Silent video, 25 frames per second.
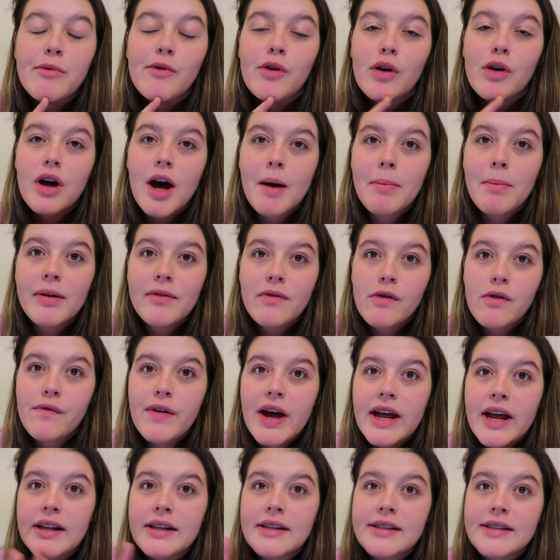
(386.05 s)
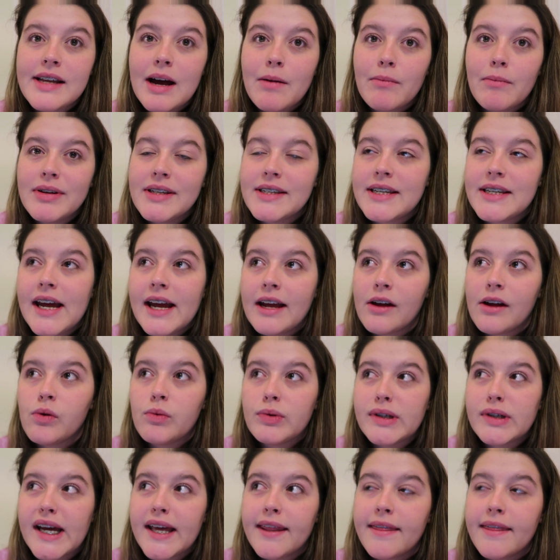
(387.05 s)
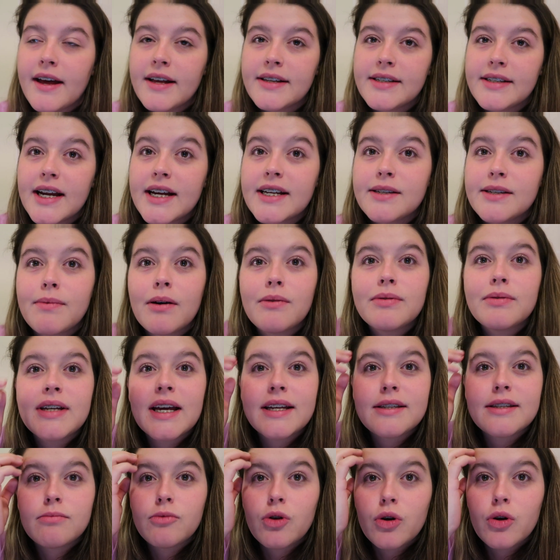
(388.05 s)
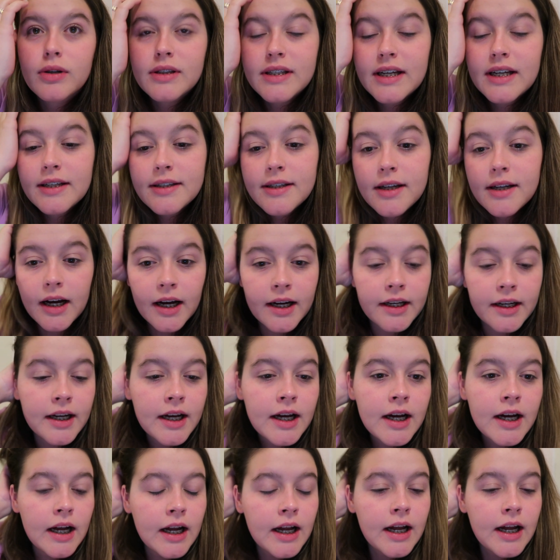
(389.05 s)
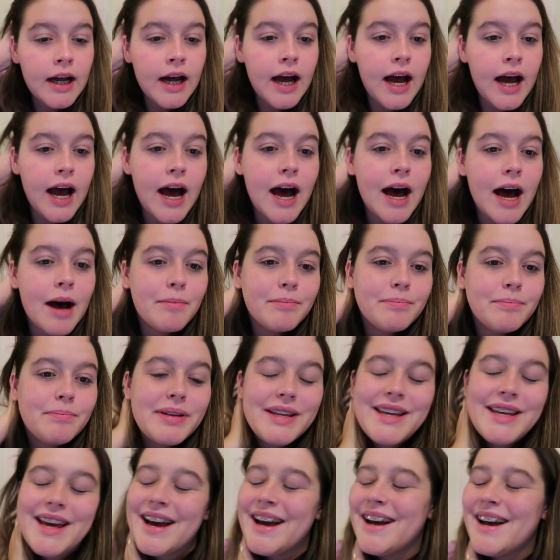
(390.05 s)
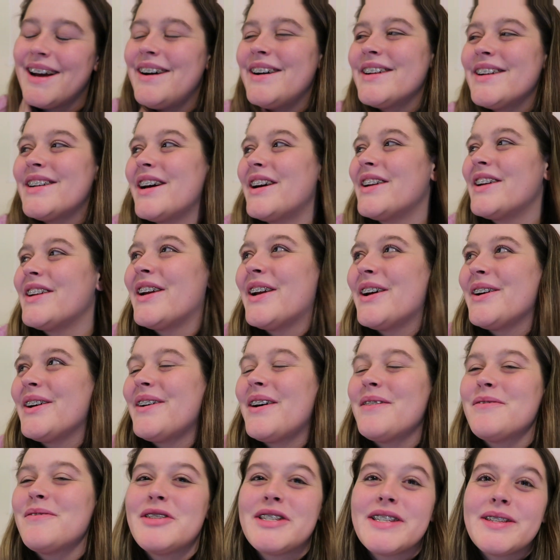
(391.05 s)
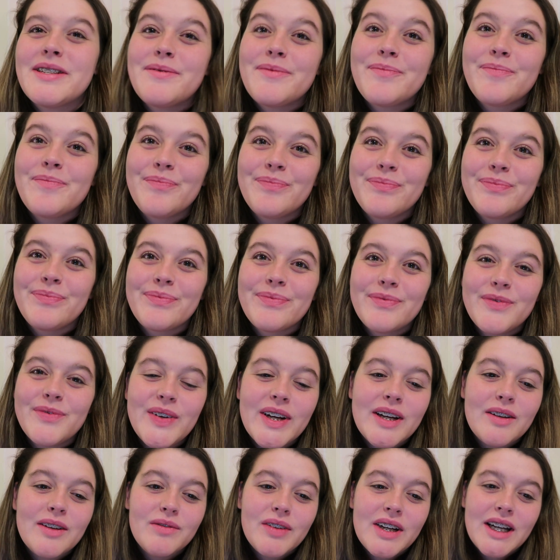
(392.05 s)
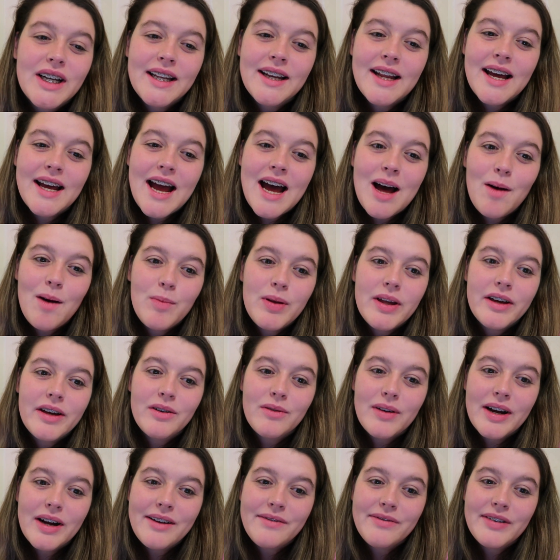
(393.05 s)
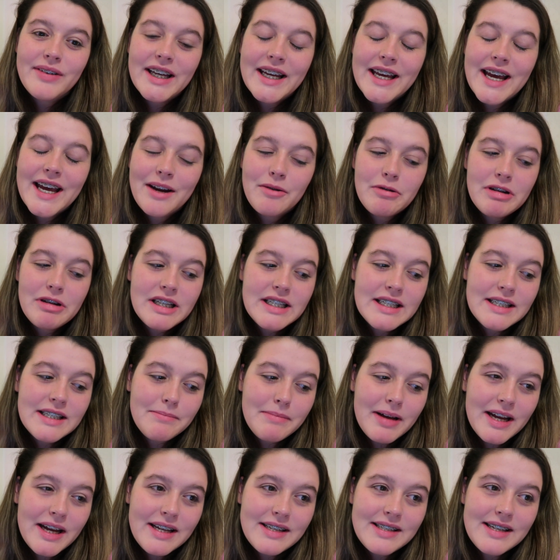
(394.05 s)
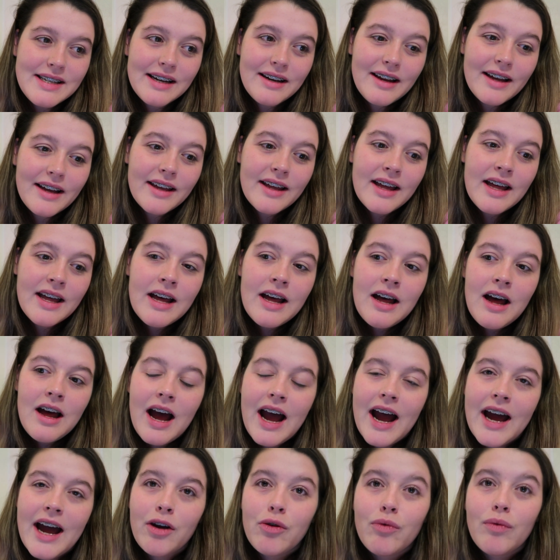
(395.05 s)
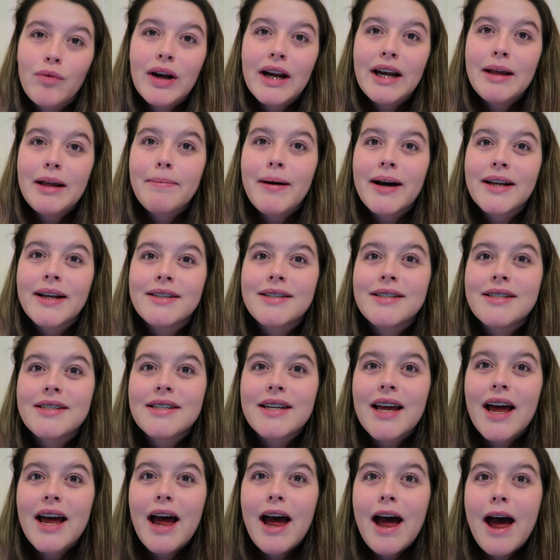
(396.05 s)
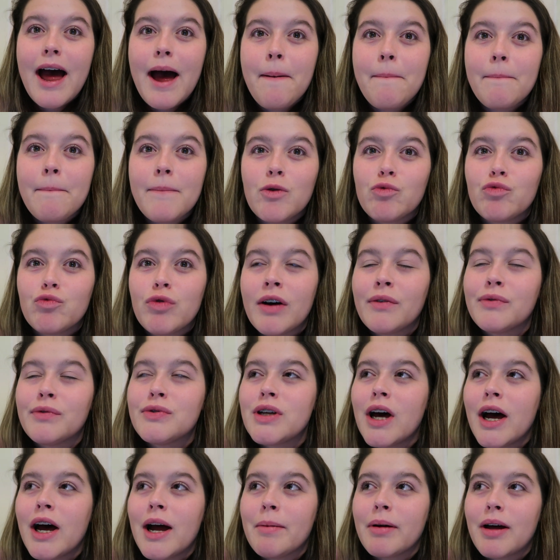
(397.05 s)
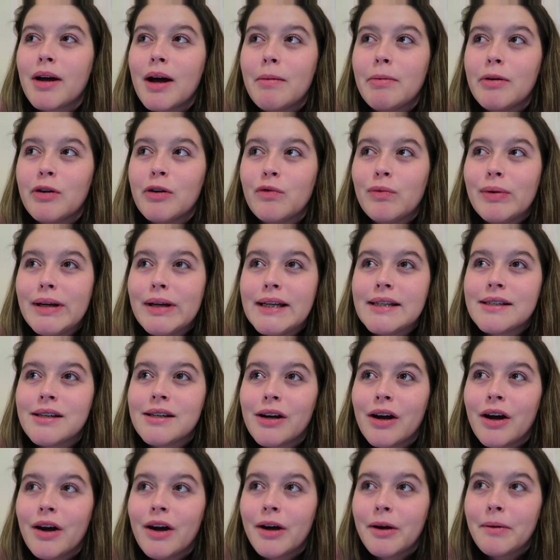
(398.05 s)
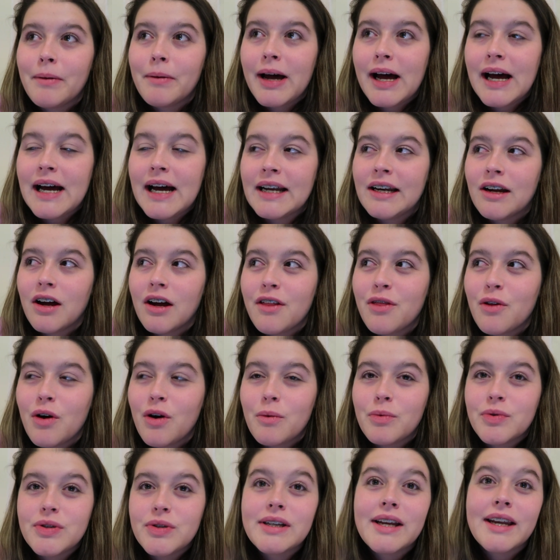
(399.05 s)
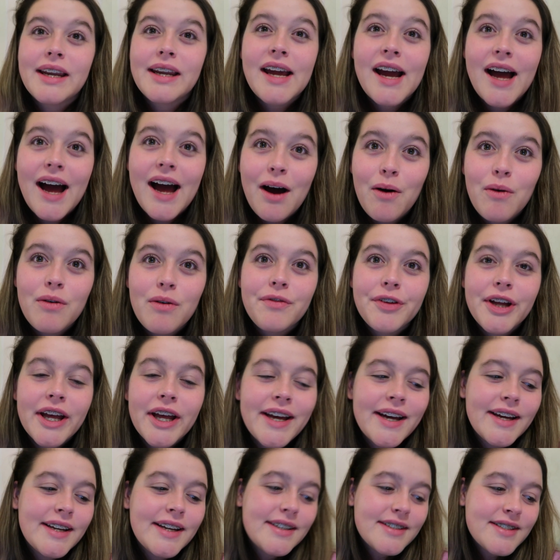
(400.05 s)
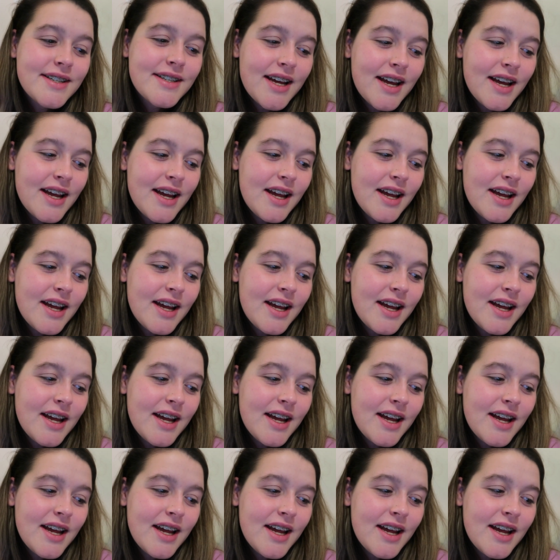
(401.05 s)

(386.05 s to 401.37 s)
we've got a couple of events, and we're staying all day Thursday as well to get some content done. But yeah, I don't know, I'm just feeling really like happy and grateful again, which is amazing. Like, I had a really bad rough time a couple of weeks ago, and I thought I wasn't gonna get out of it, and